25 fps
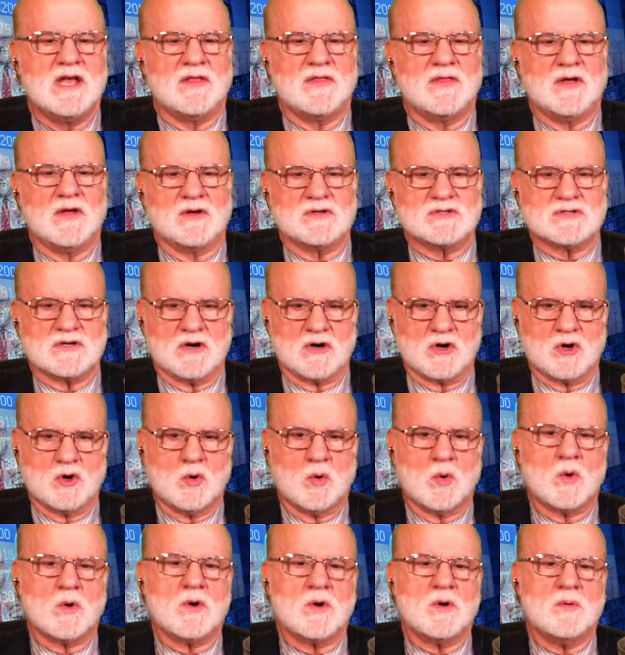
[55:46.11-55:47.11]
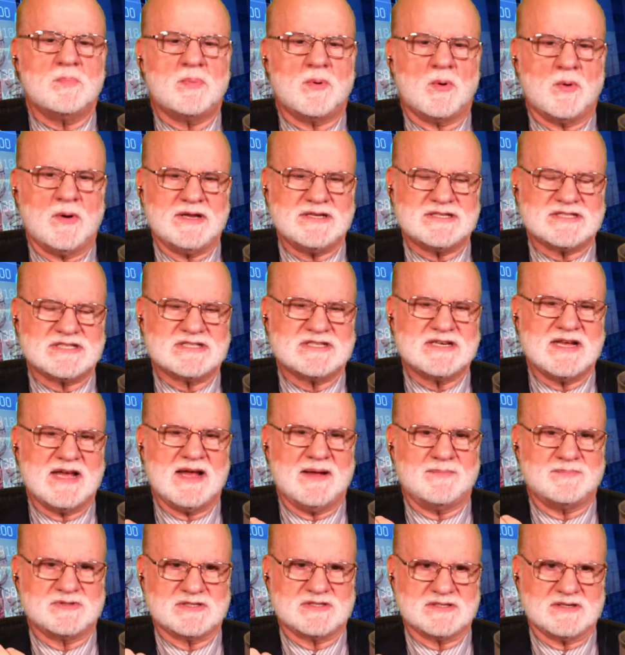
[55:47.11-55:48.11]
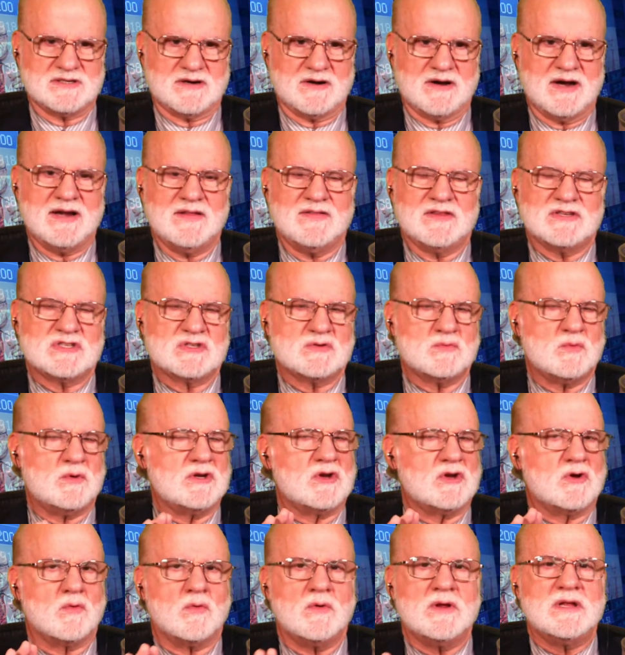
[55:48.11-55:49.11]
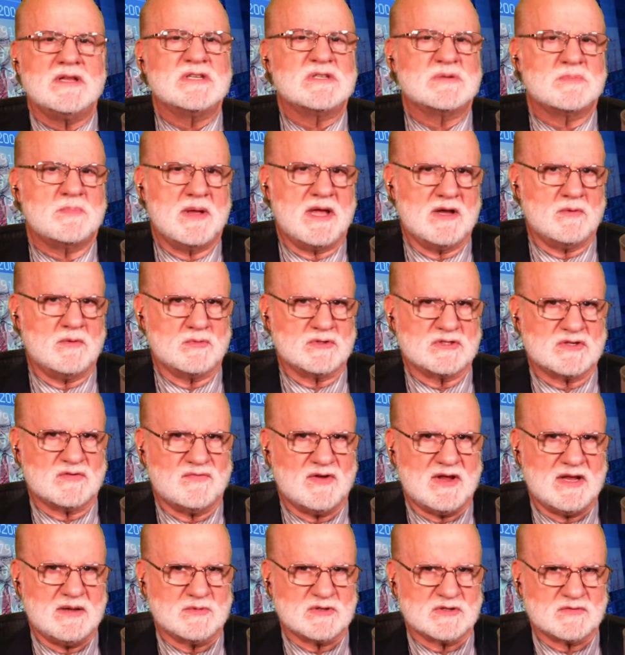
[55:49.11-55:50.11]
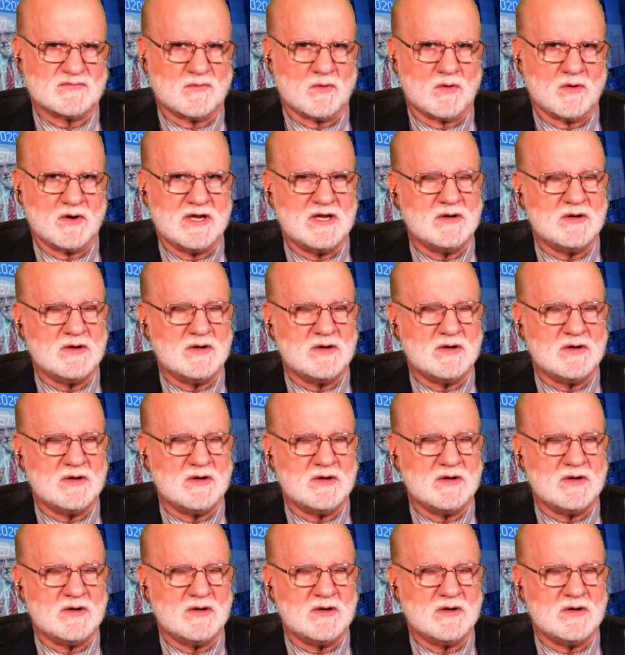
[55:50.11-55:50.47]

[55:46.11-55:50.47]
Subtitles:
Those are quarter point steps. All right. This is what Greenspan was famous for.